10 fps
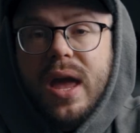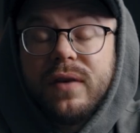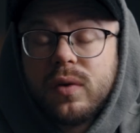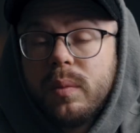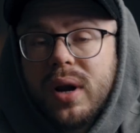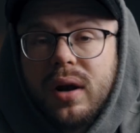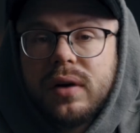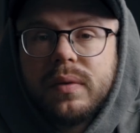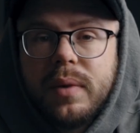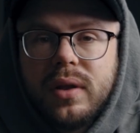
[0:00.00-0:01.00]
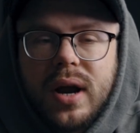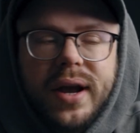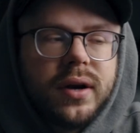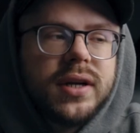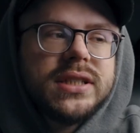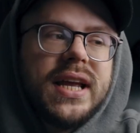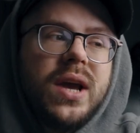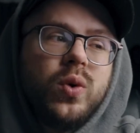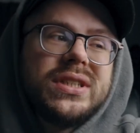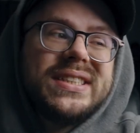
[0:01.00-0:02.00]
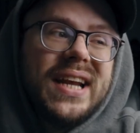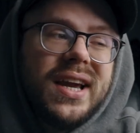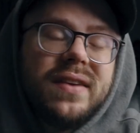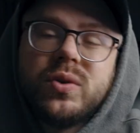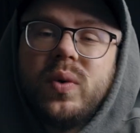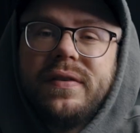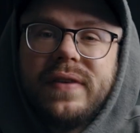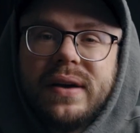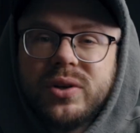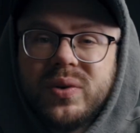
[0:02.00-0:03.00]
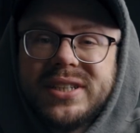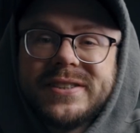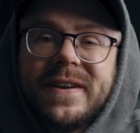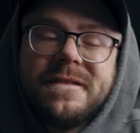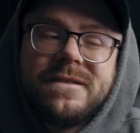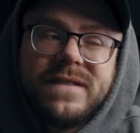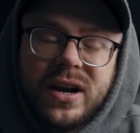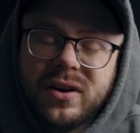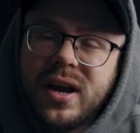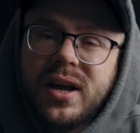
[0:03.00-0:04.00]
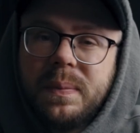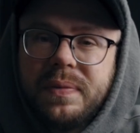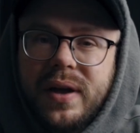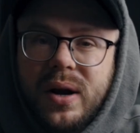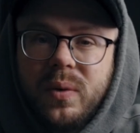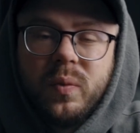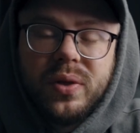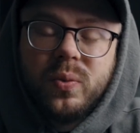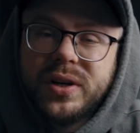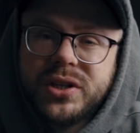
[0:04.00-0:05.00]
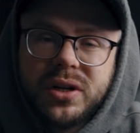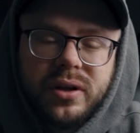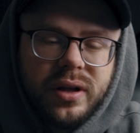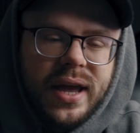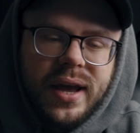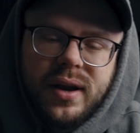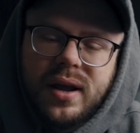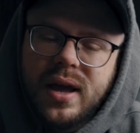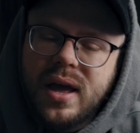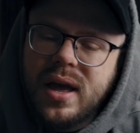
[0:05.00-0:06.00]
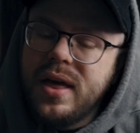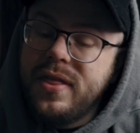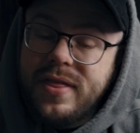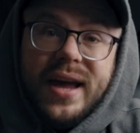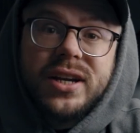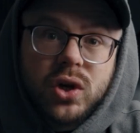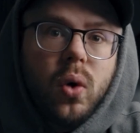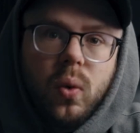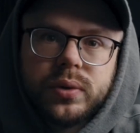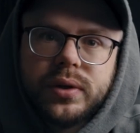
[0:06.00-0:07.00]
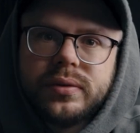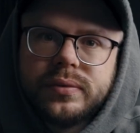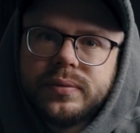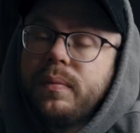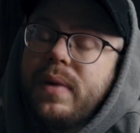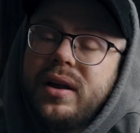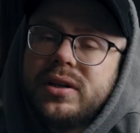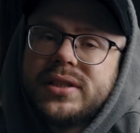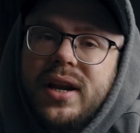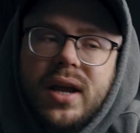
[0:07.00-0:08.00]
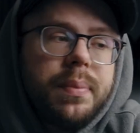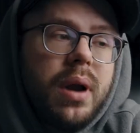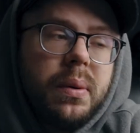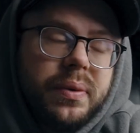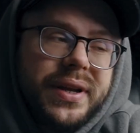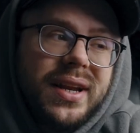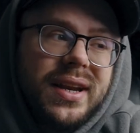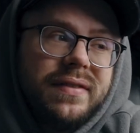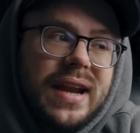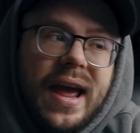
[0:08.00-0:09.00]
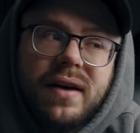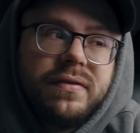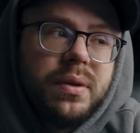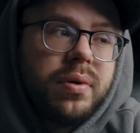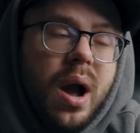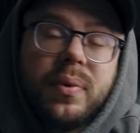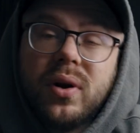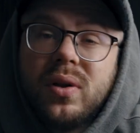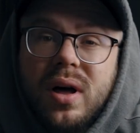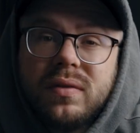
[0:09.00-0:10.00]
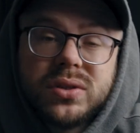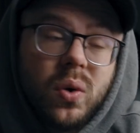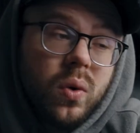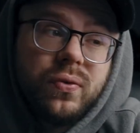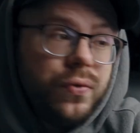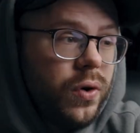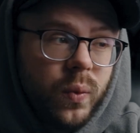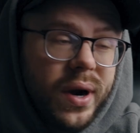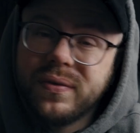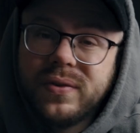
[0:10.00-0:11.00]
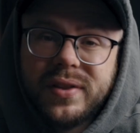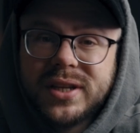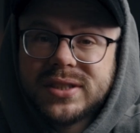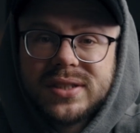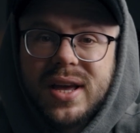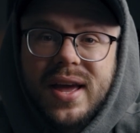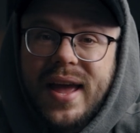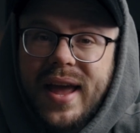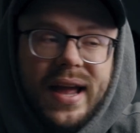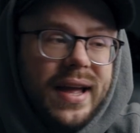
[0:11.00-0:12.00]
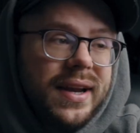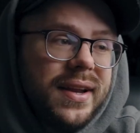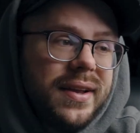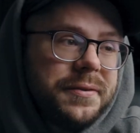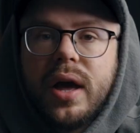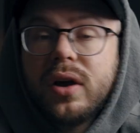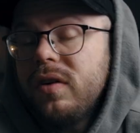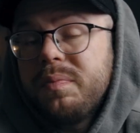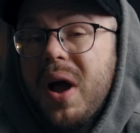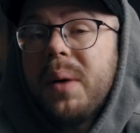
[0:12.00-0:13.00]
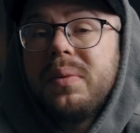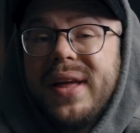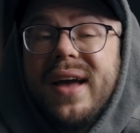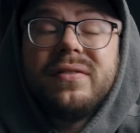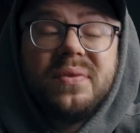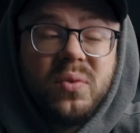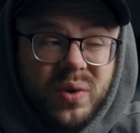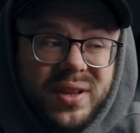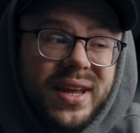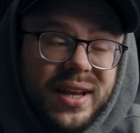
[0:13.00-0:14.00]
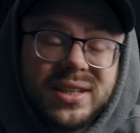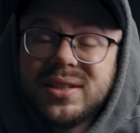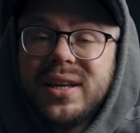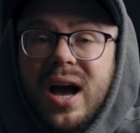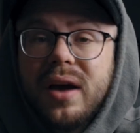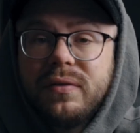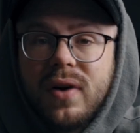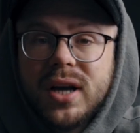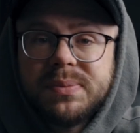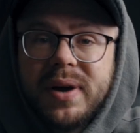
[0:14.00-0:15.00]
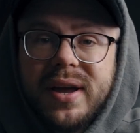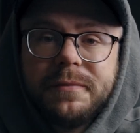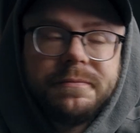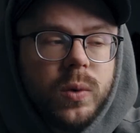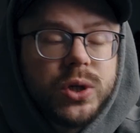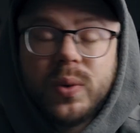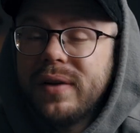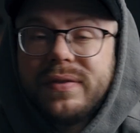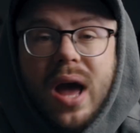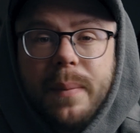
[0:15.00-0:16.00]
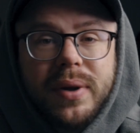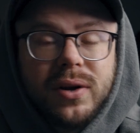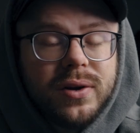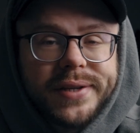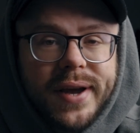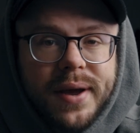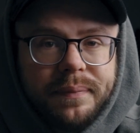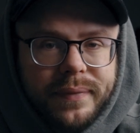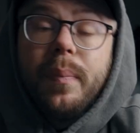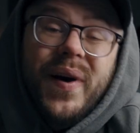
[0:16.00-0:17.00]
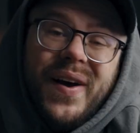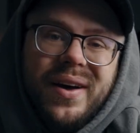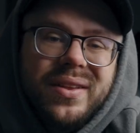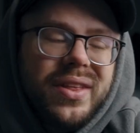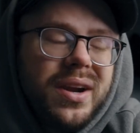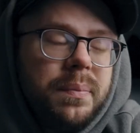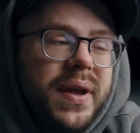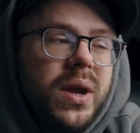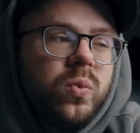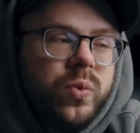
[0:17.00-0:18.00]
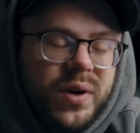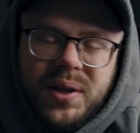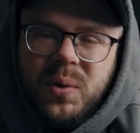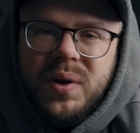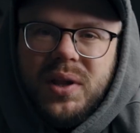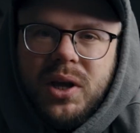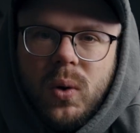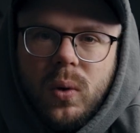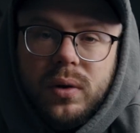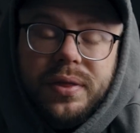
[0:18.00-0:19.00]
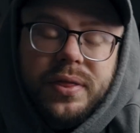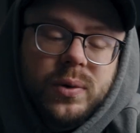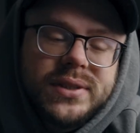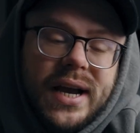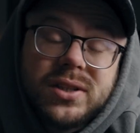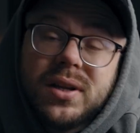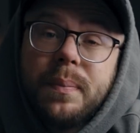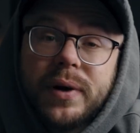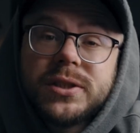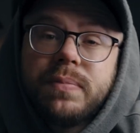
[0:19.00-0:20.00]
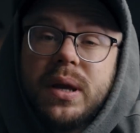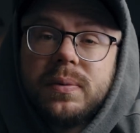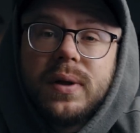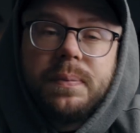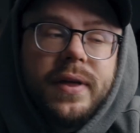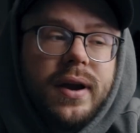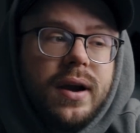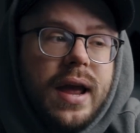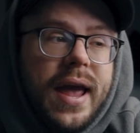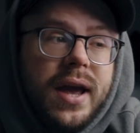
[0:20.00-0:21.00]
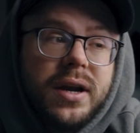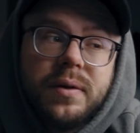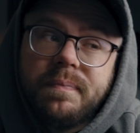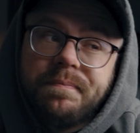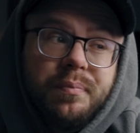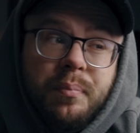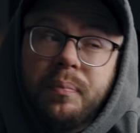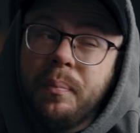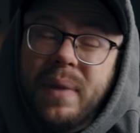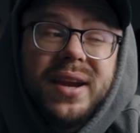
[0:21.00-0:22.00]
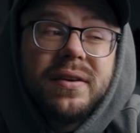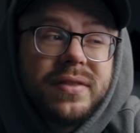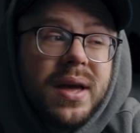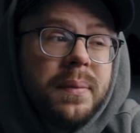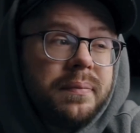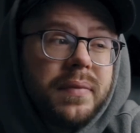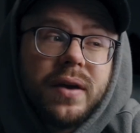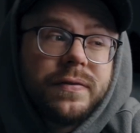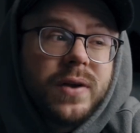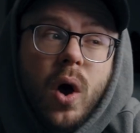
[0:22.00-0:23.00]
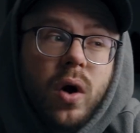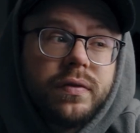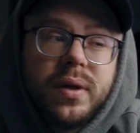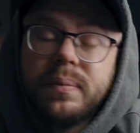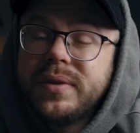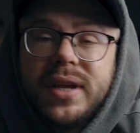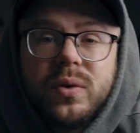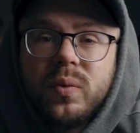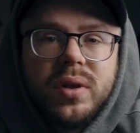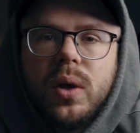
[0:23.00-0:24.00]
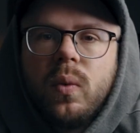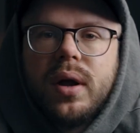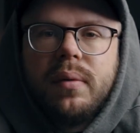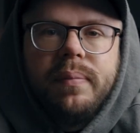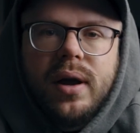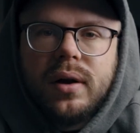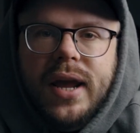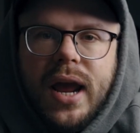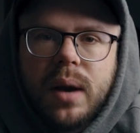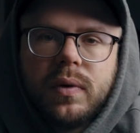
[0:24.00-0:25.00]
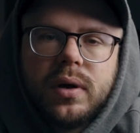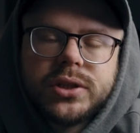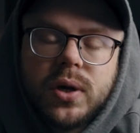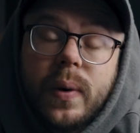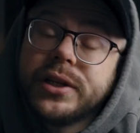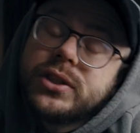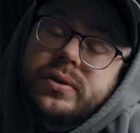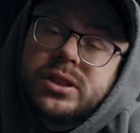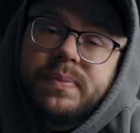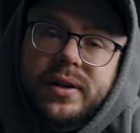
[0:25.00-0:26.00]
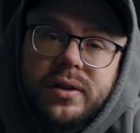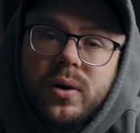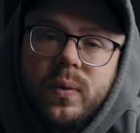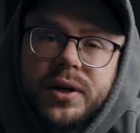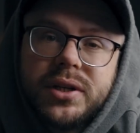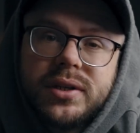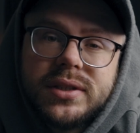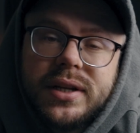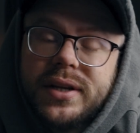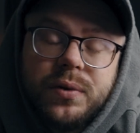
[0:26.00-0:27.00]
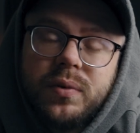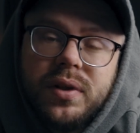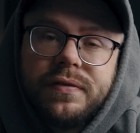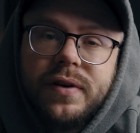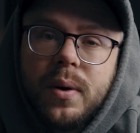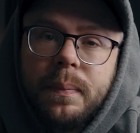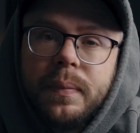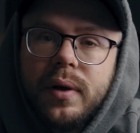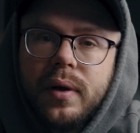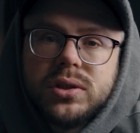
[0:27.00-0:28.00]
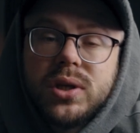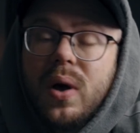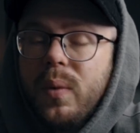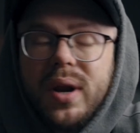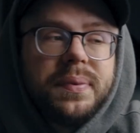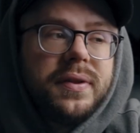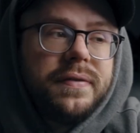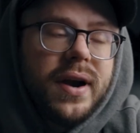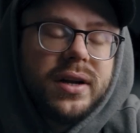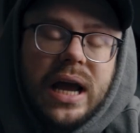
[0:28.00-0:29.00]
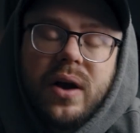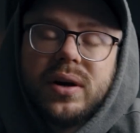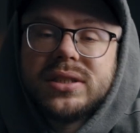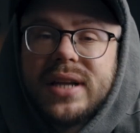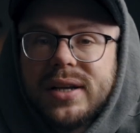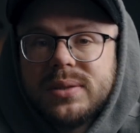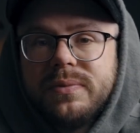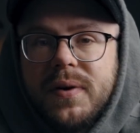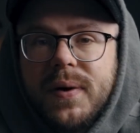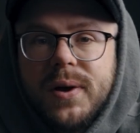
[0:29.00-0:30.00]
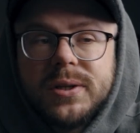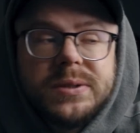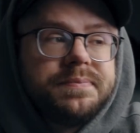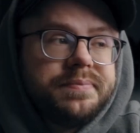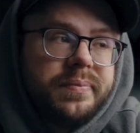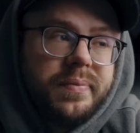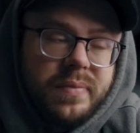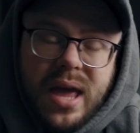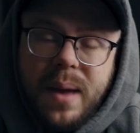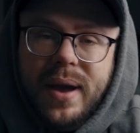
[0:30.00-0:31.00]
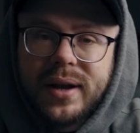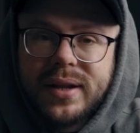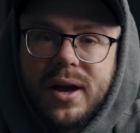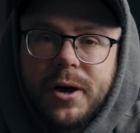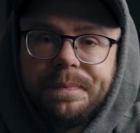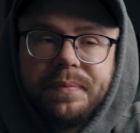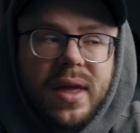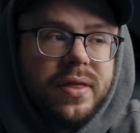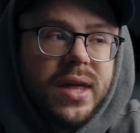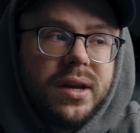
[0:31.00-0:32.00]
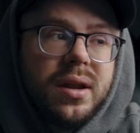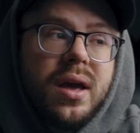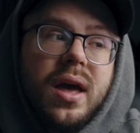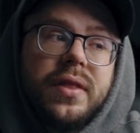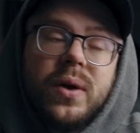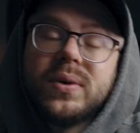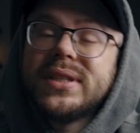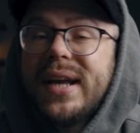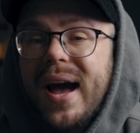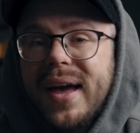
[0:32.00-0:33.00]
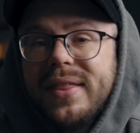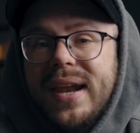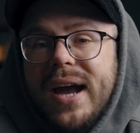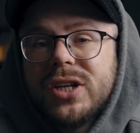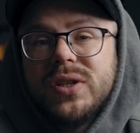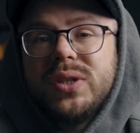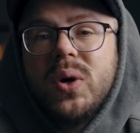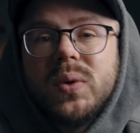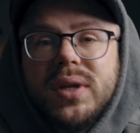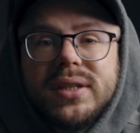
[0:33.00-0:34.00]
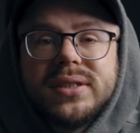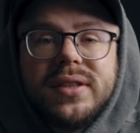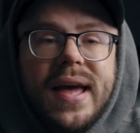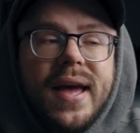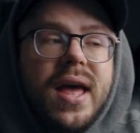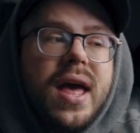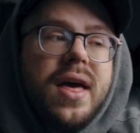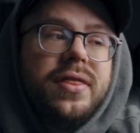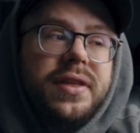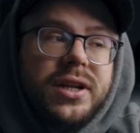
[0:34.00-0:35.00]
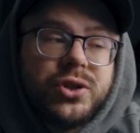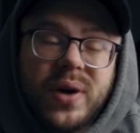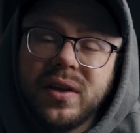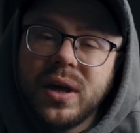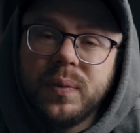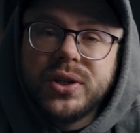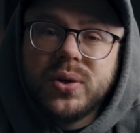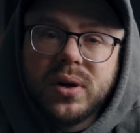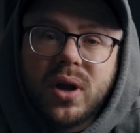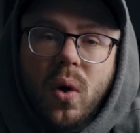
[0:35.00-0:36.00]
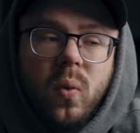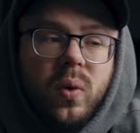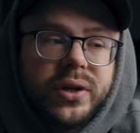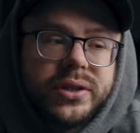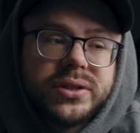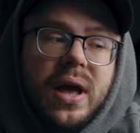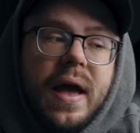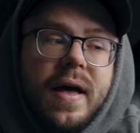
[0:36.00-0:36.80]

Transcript: And from what I heard from other hikers, it was negative 25 degrees Fahrenheit up there with wind chill, and that is cold. From my understanding, I probably didn't even have the proper gloves or footwear for this, and I could have probably have really easily gotten frostbite, which would have not been a good time. But other than it being really cold, there was actually a bunch of people up there, and many of them, if not all of them, didn't really want to be on camera, so I just respected their wishes and didn't really film. So I went up in the fire tower, snagged some photos, came back down, and then there was a guy that actually told us that the trail that we took was